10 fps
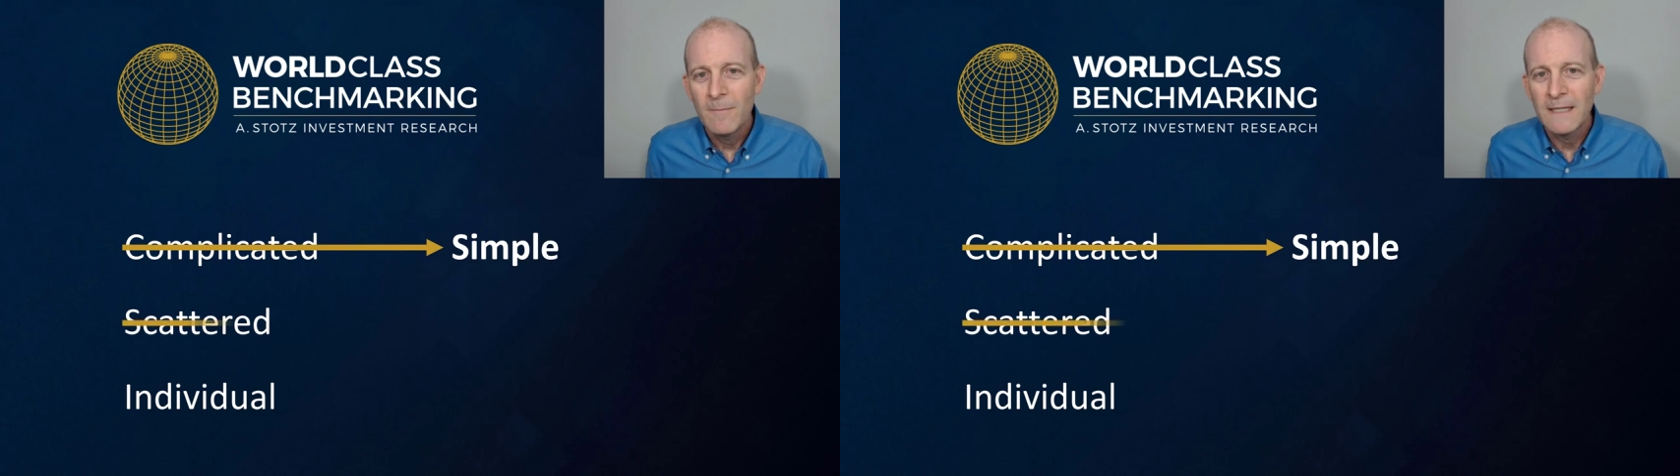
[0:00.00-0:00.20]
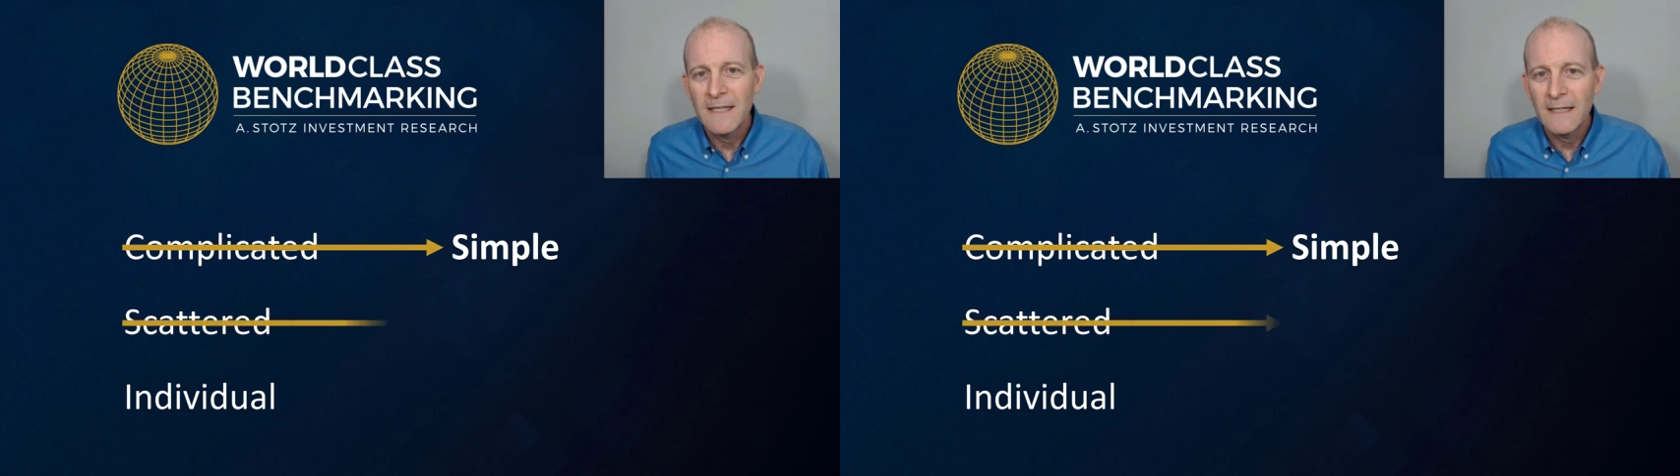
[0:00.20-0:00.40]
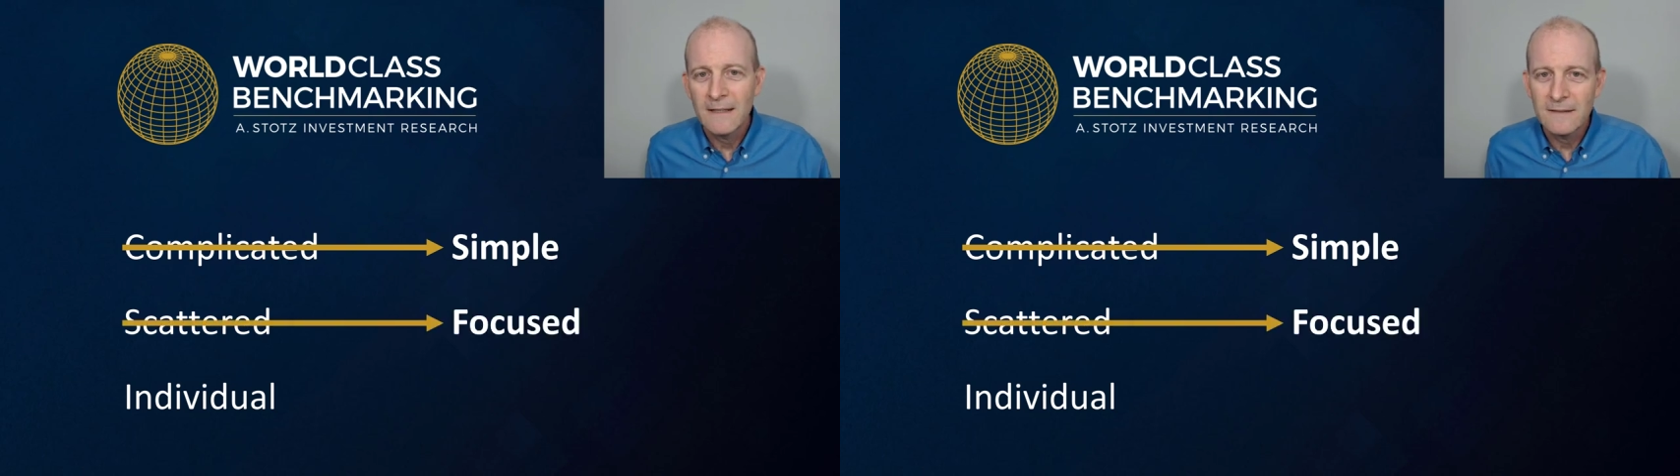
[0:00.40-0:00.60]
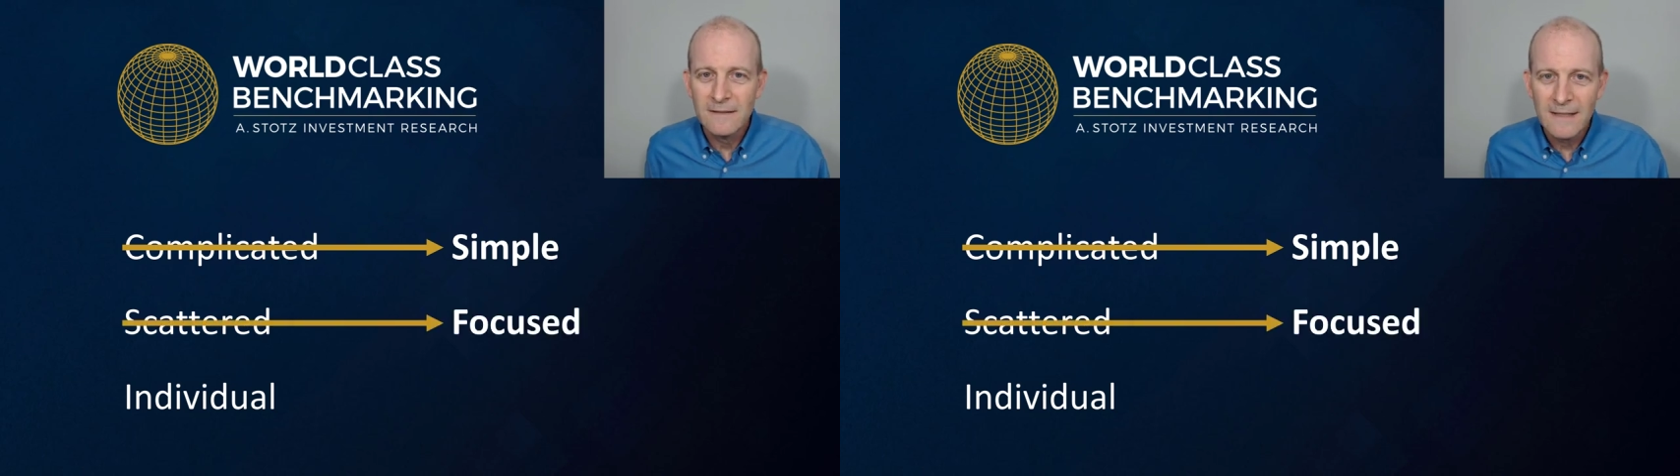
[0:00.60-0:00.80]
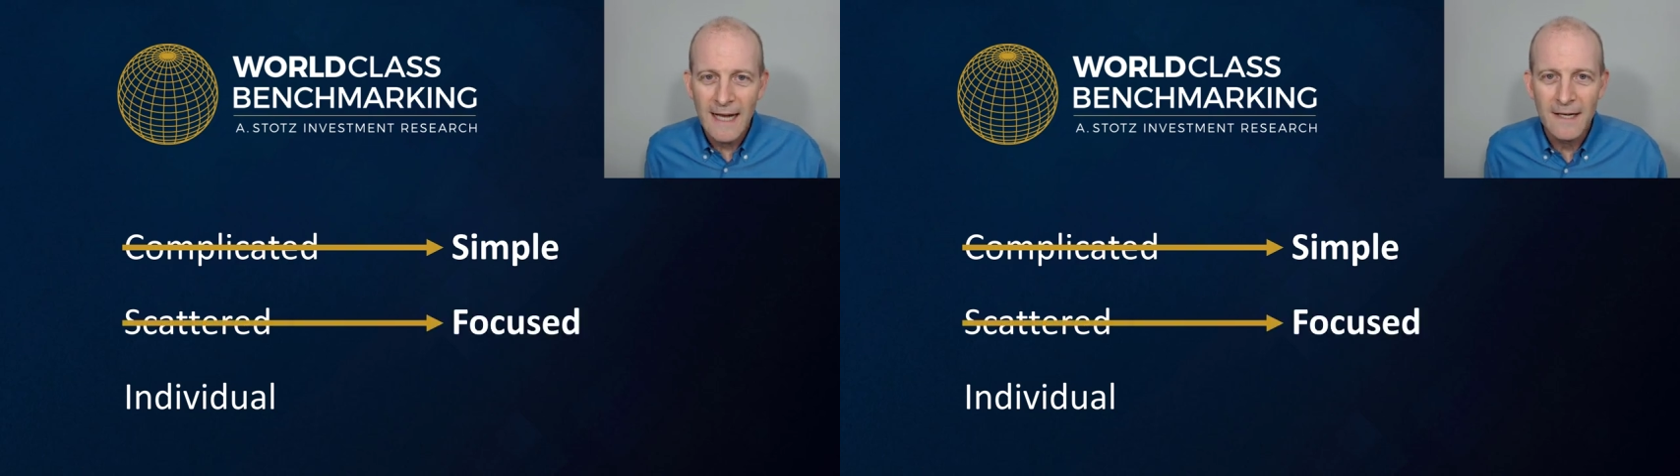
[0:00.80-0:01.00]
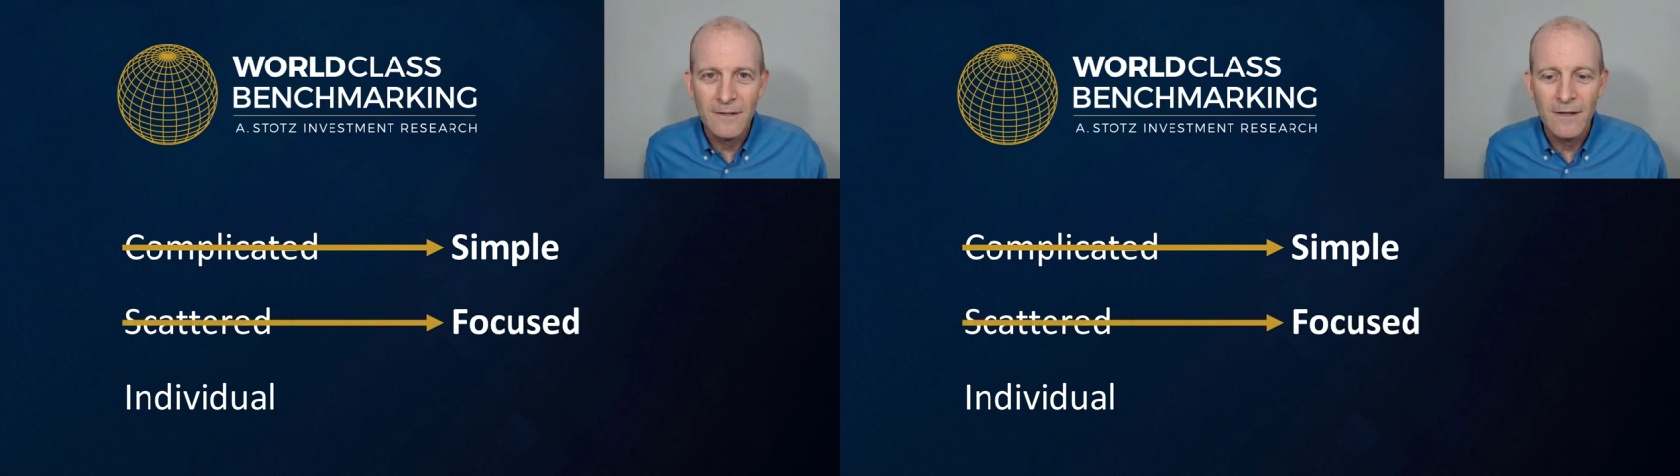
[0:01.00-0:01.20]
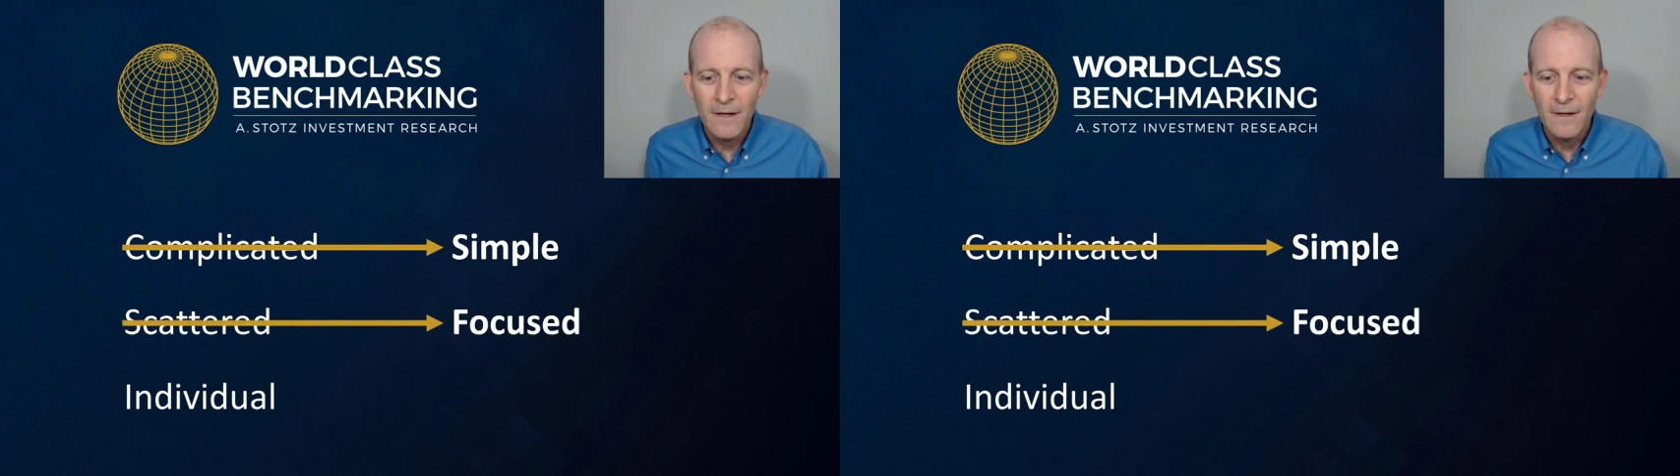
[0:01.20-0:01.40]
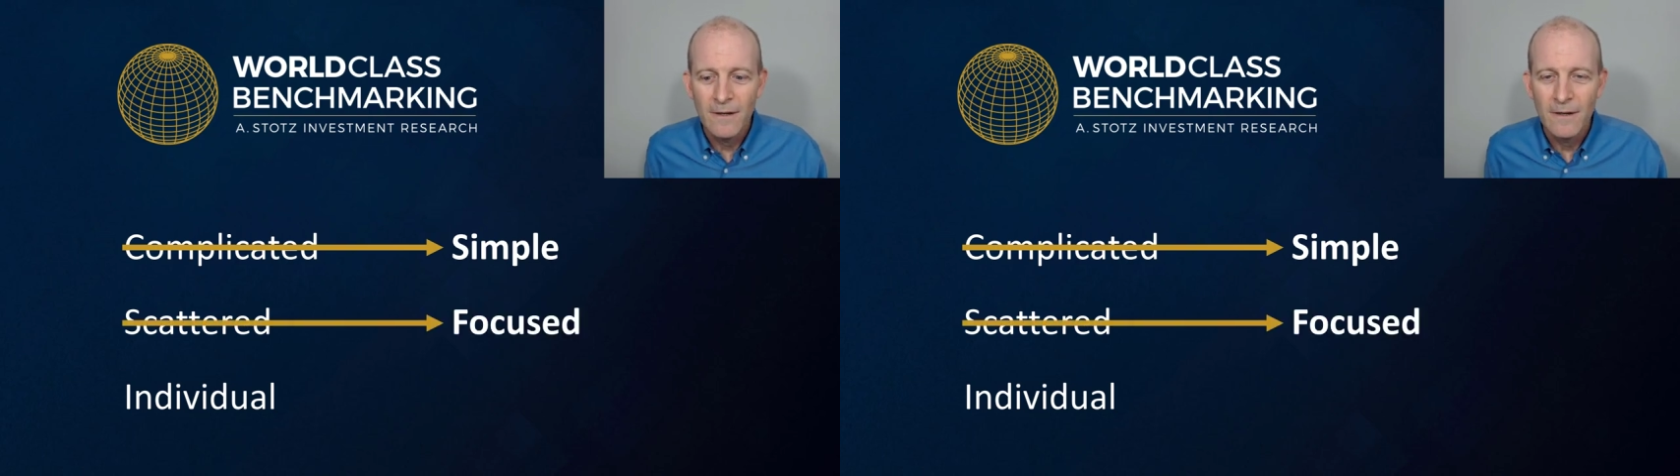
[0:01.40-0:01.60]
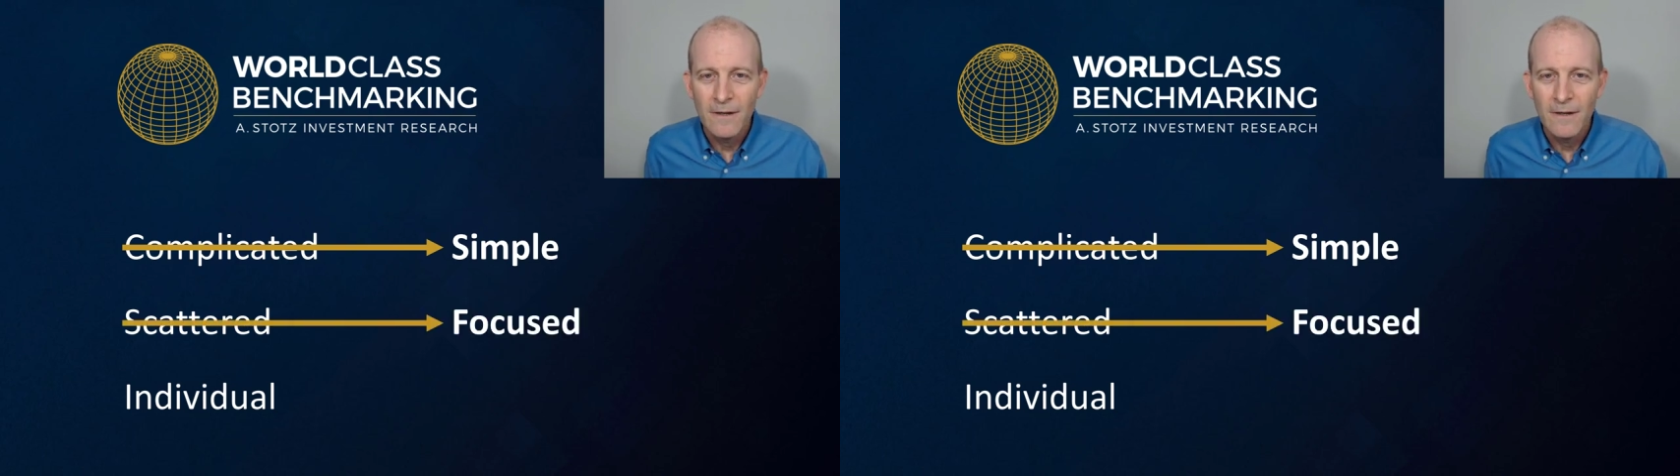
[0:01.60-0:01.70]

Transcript: by taking a scattered